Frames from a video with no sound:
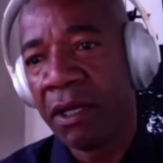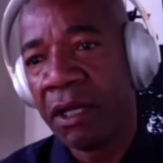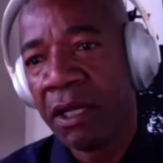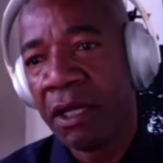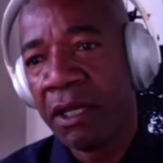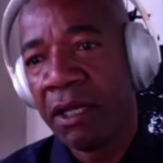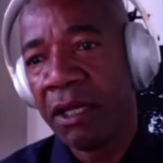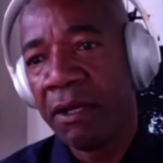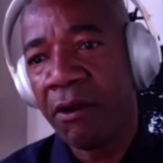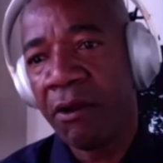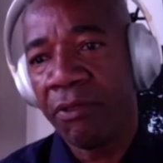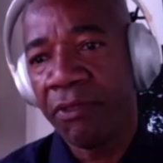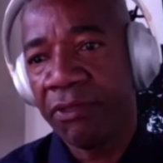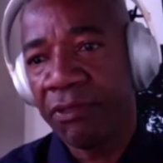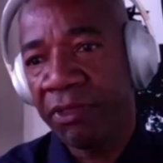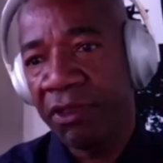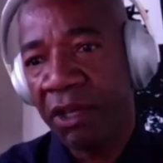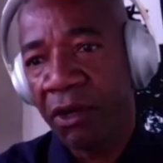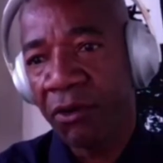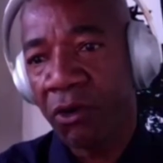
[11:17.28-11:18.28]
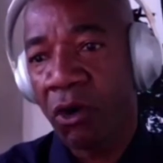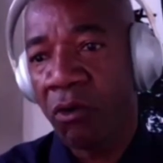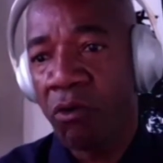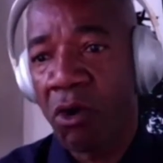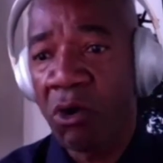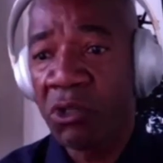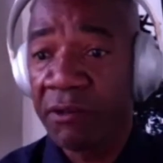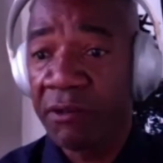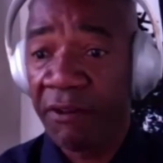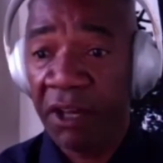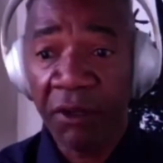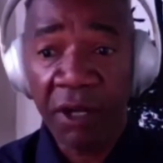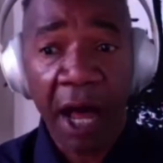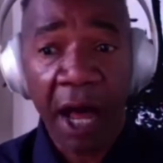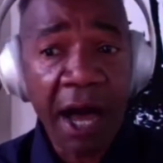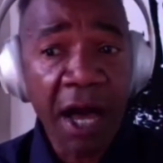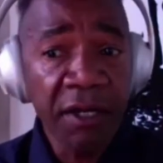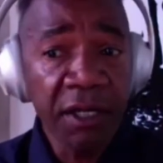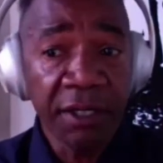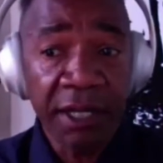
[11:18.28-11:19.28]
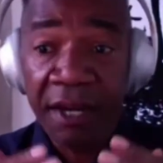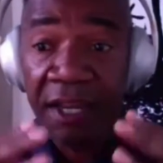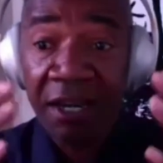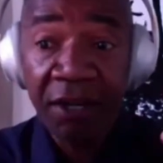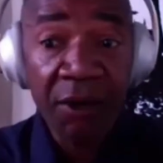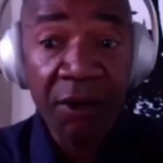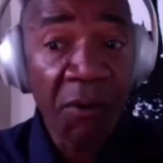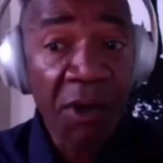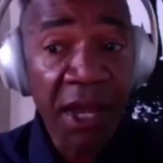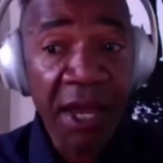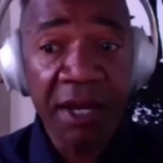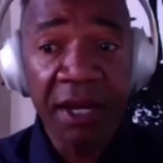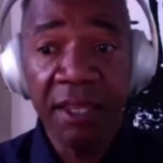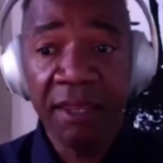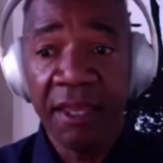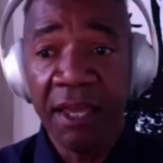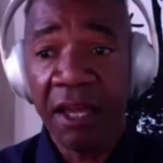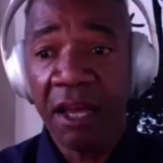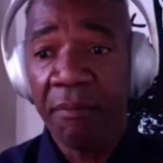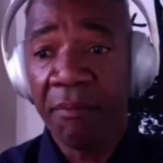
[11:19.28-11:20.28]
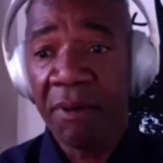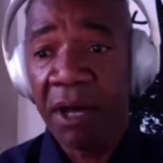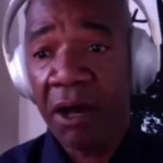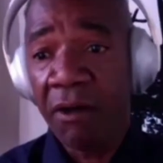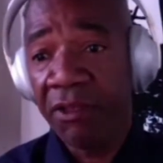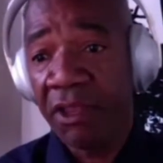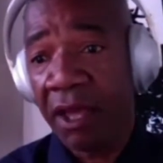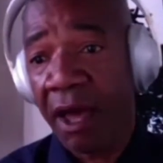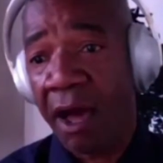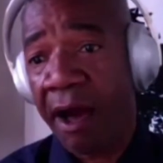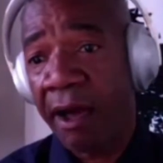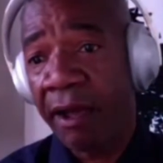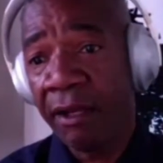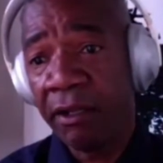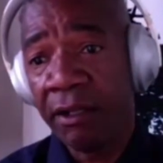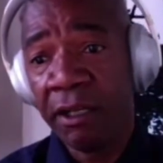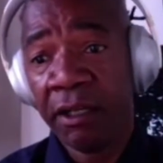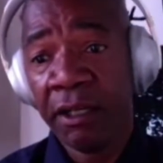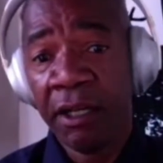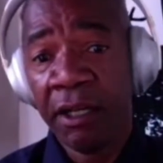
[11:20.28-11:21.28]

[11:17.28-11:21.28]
You know, Theodore Roosevelt Island, I didn't know anything about the island,